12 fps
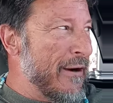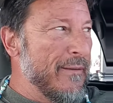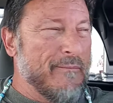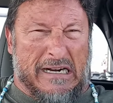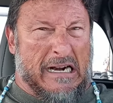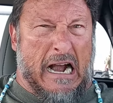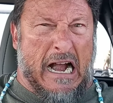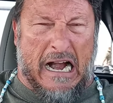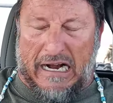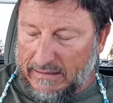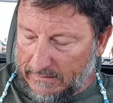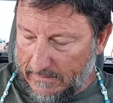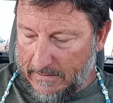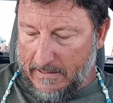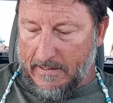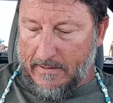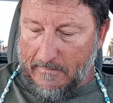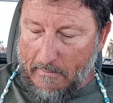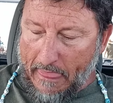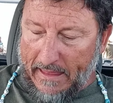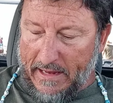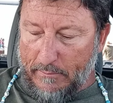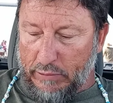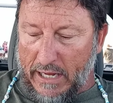now I'm ah
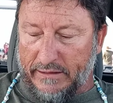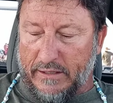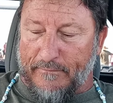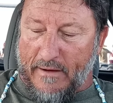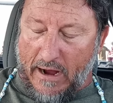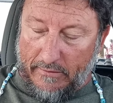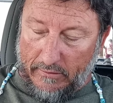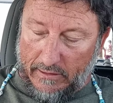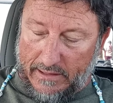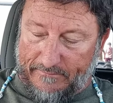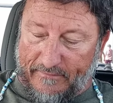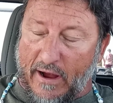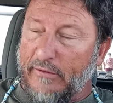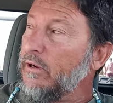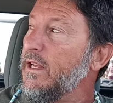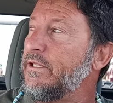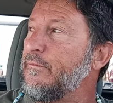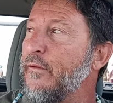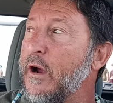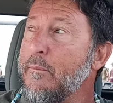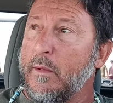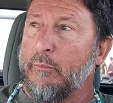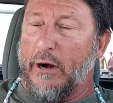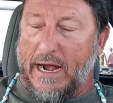they pluck the father, fatherless
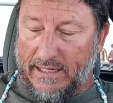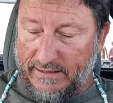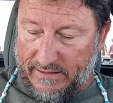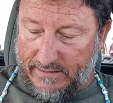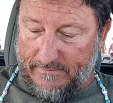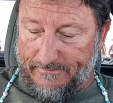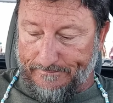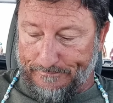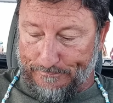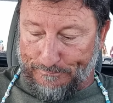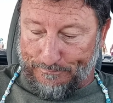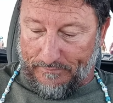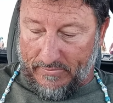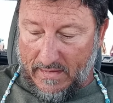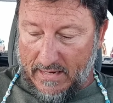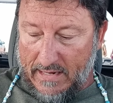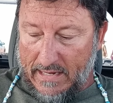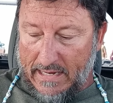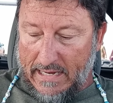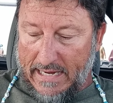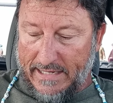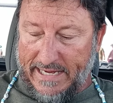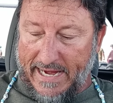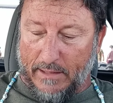from the breast
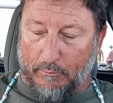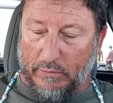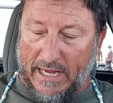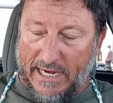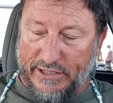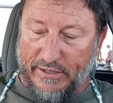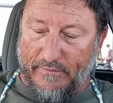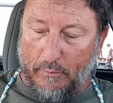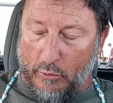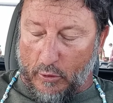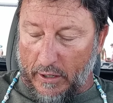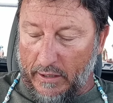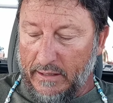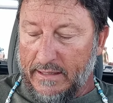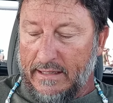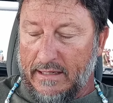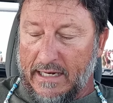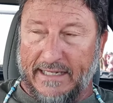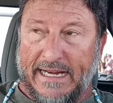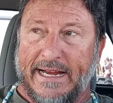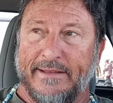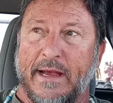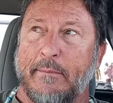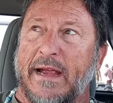and take a pledge of the poor.
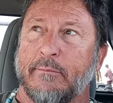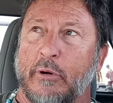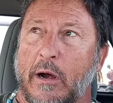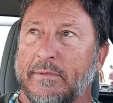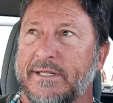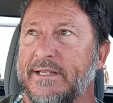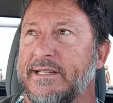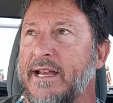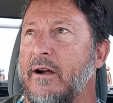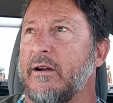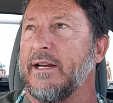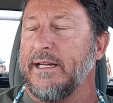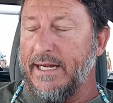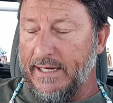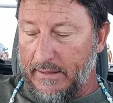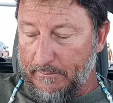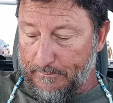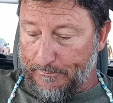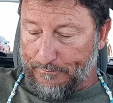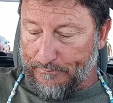Again, they make promises they aren't going to keep.